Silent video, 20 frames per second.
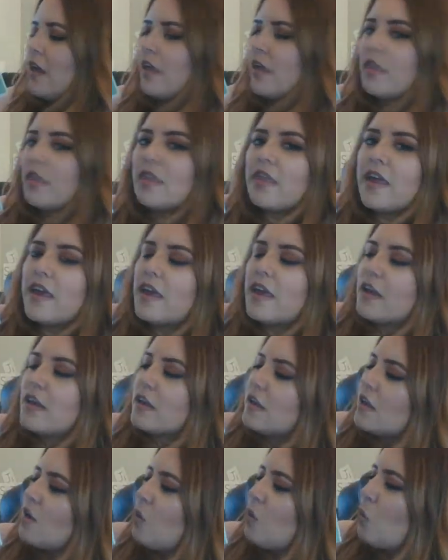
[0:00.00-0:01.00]

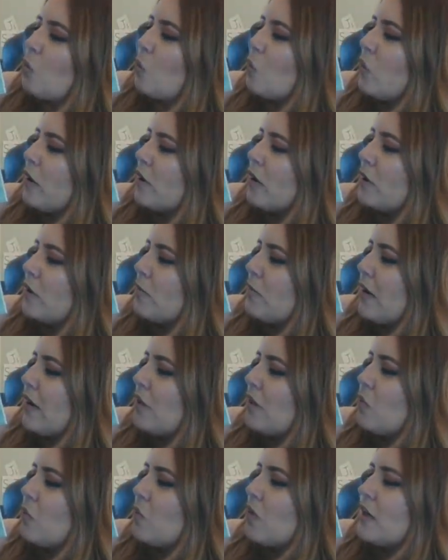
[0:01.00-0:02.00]
Then, one by
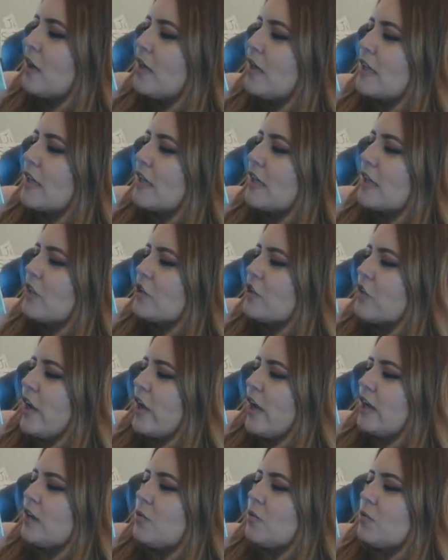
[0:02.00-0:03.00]
one, each
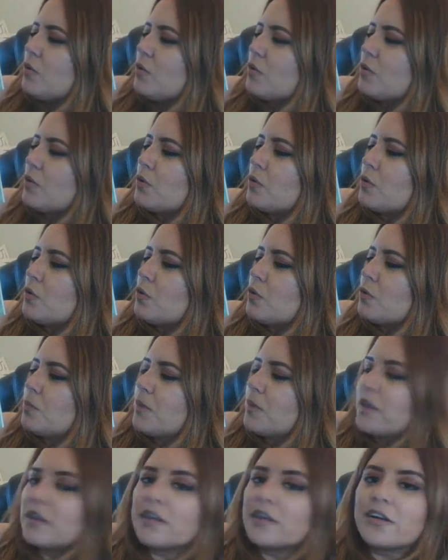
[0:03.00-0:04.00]
animal who'd
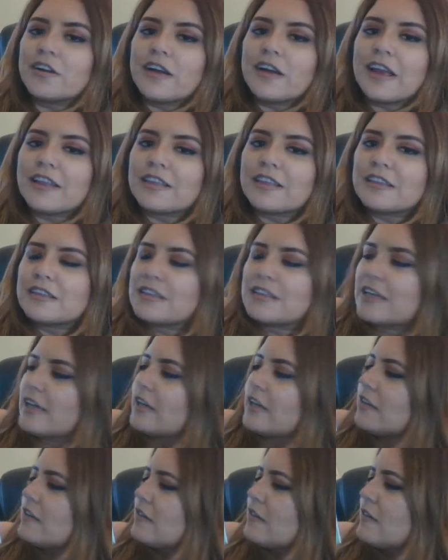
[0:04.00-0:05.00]
been there at the
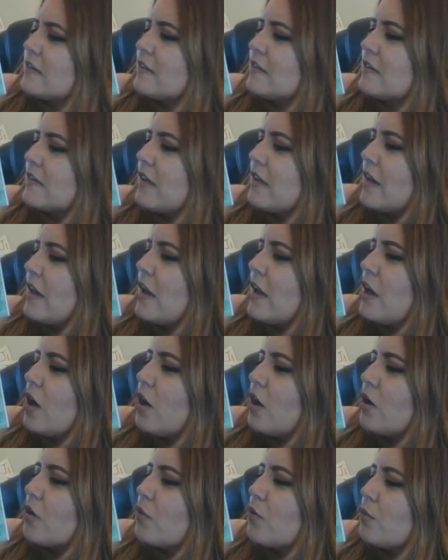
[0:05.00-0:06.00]
dance
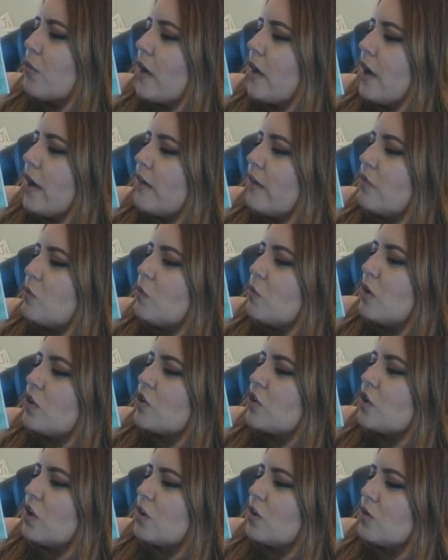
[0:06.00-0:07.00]
arrived while
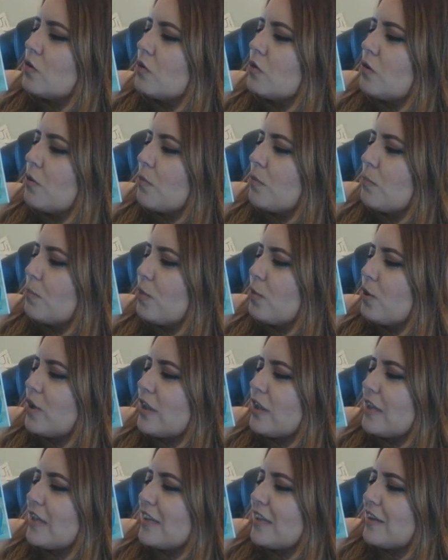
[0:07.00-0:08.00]
Gerald
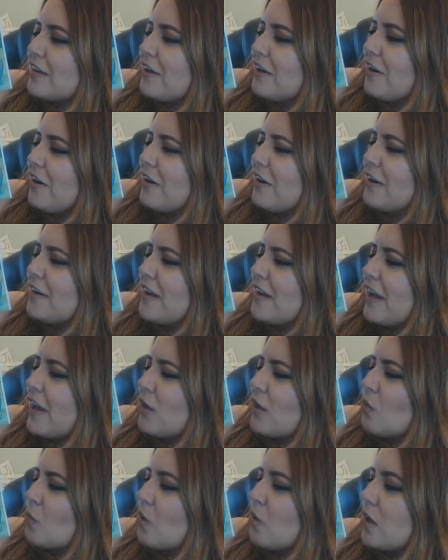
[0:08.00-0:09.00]
boogied on
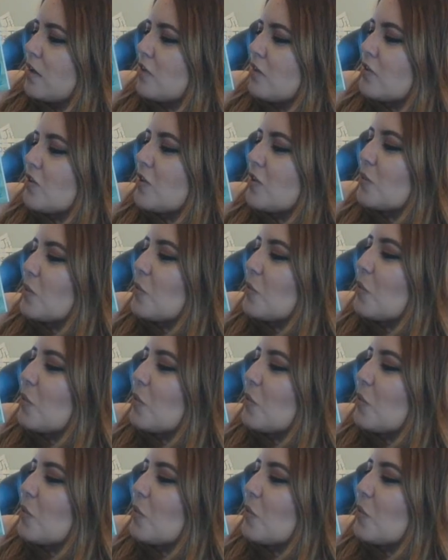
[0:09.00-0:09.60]
and watched him